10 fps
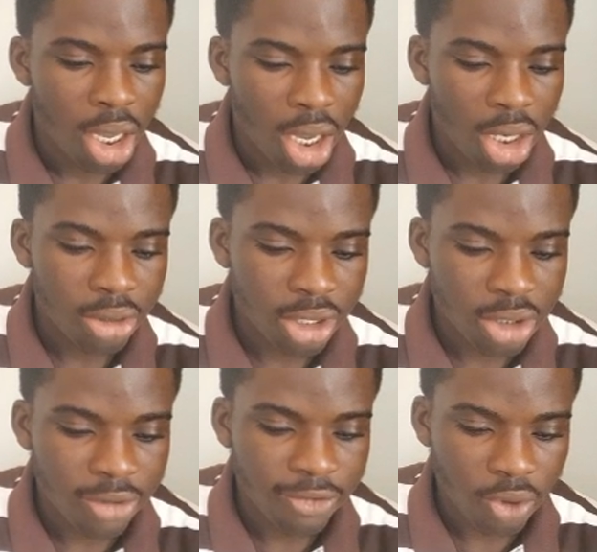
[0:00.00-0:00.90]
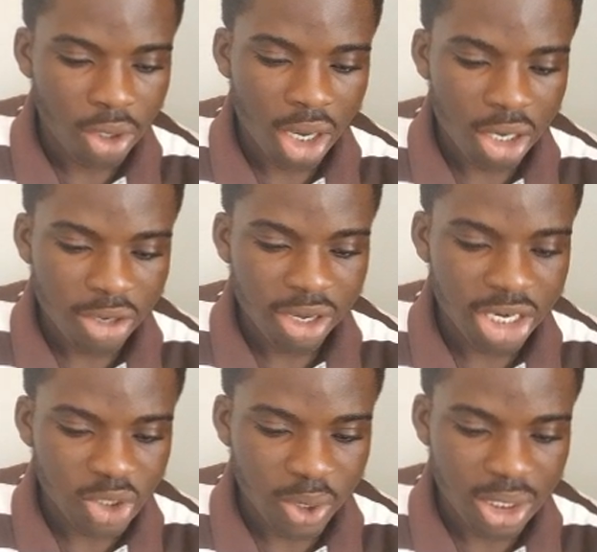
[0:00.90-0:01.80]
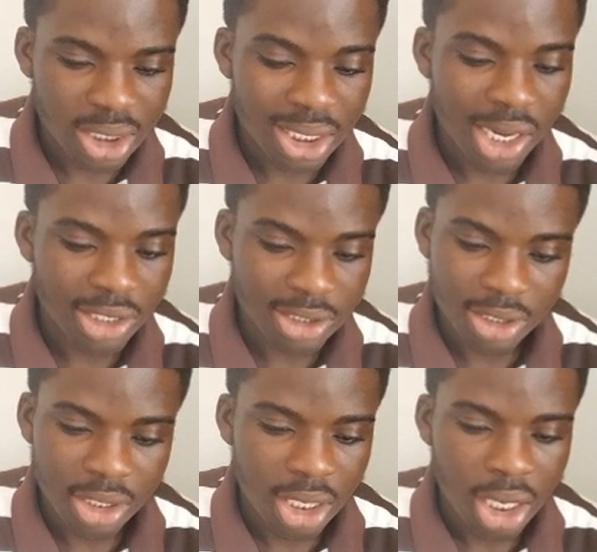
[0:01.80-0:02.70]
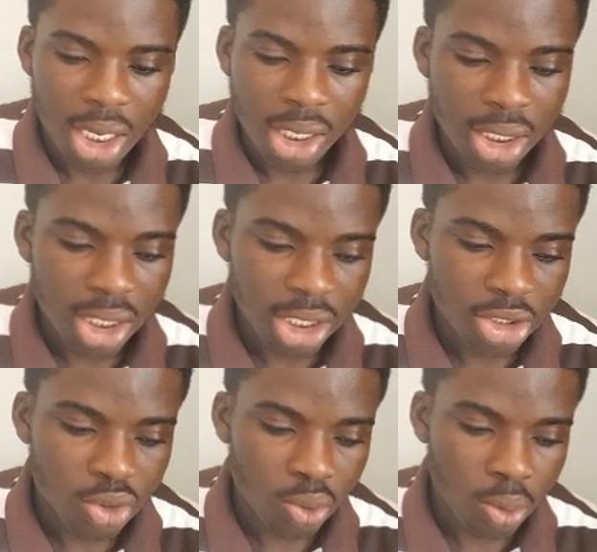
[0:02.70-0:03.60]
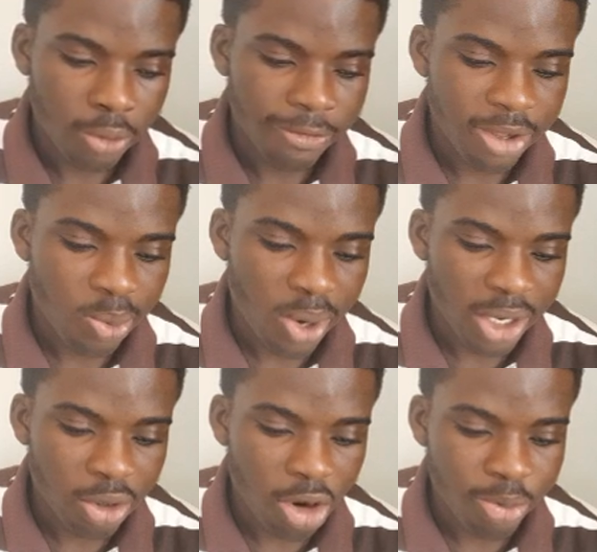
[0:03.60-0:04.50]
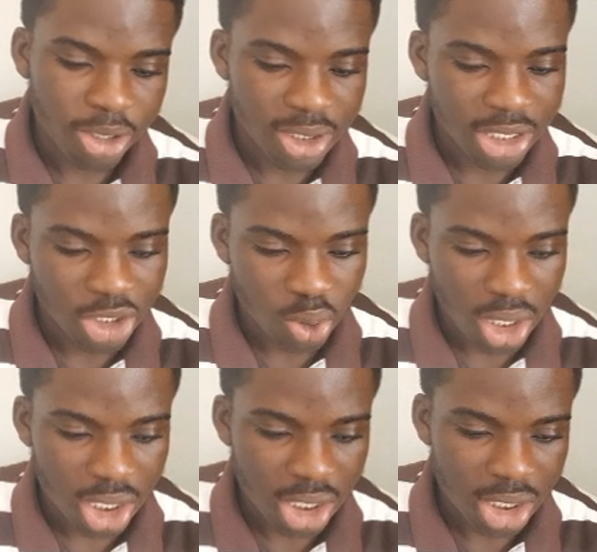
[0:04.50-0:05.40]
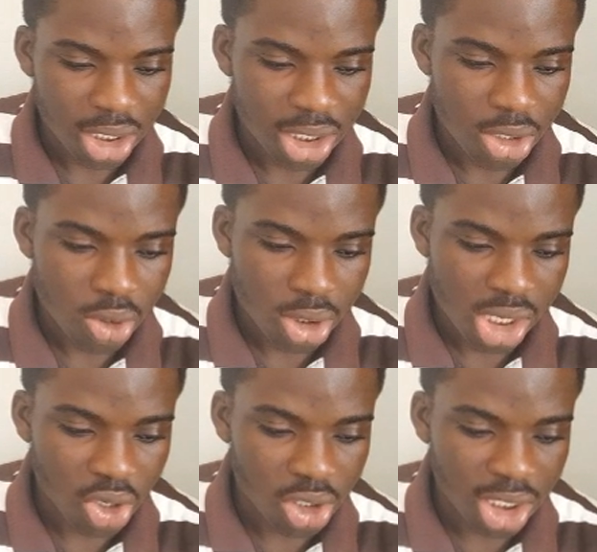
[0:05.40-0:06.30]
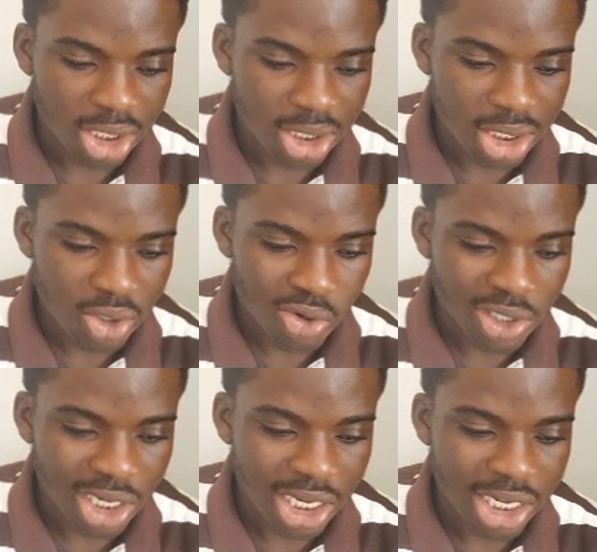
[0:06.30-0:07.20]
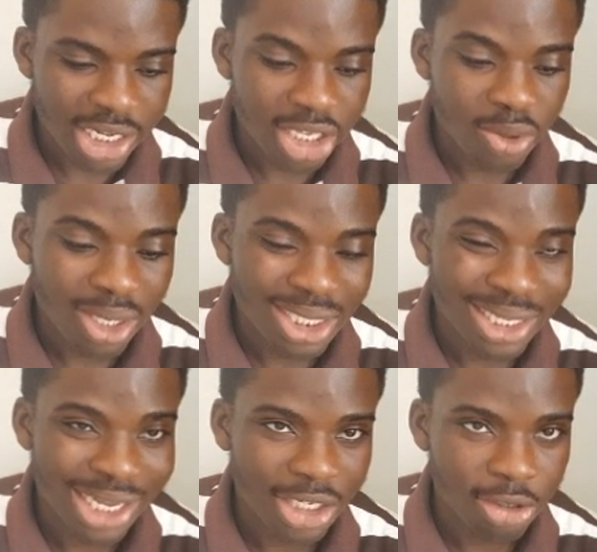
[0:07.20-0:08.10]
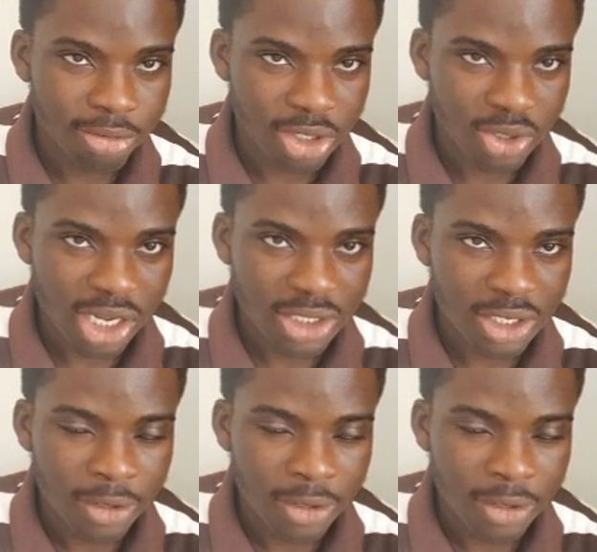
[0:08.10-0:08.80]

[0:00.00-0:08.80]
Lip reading: hundreds of local area networks, LANs, linked to firm-wide corporate network. Those are the networks in large companies. So that